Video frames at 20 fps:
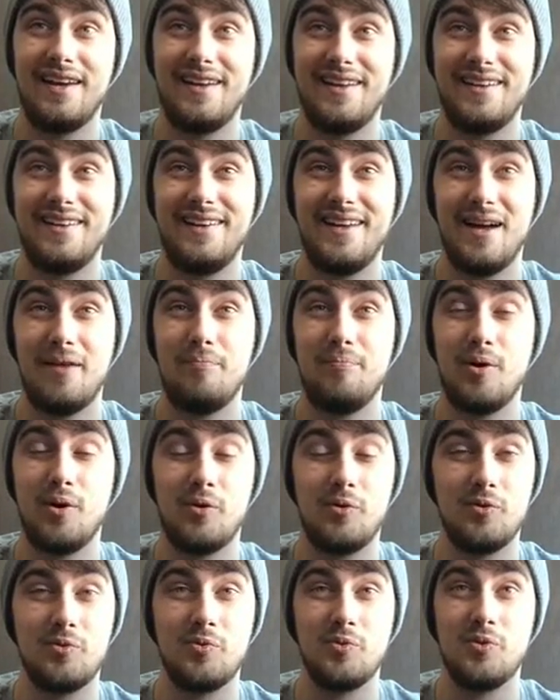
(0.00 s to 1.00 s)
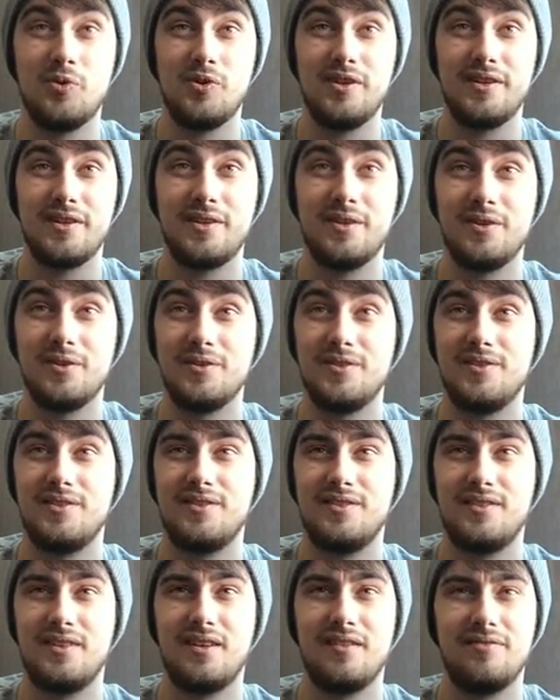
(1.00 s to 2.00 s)
a, a, bottled water
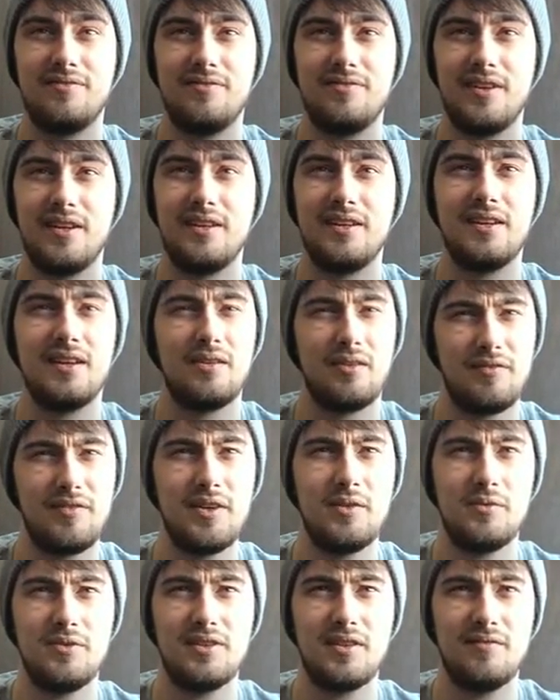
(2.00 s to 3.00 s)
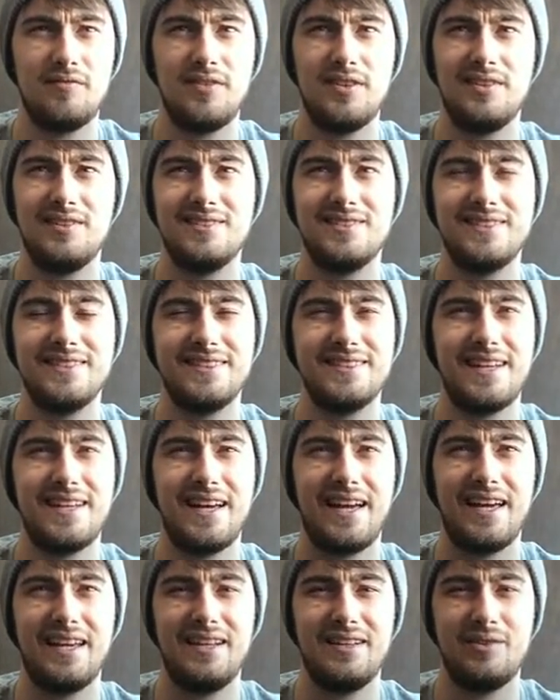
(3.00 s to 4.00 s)
costs I think I think it was something like
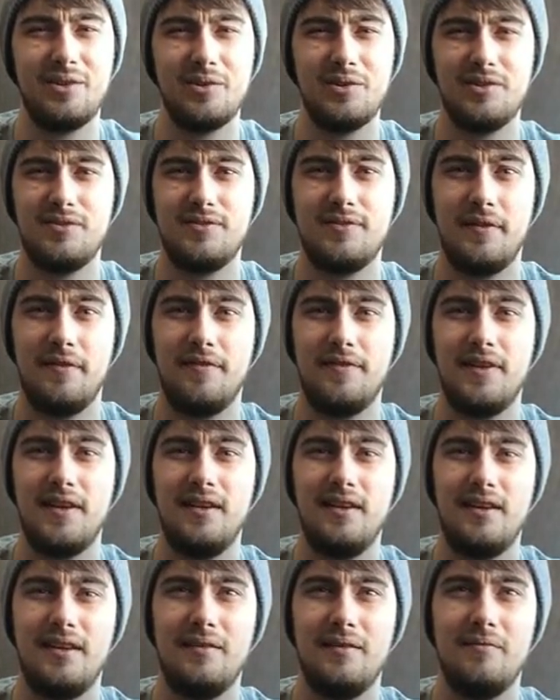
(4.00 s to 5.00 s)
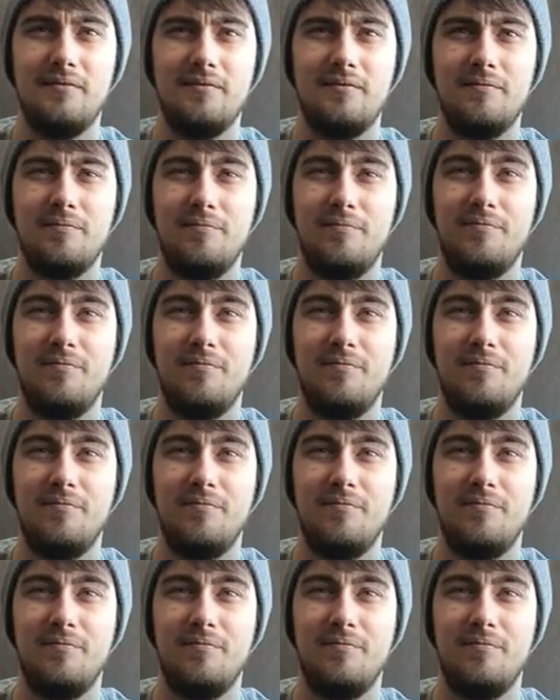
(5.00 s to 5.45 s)
eight dollars fifty in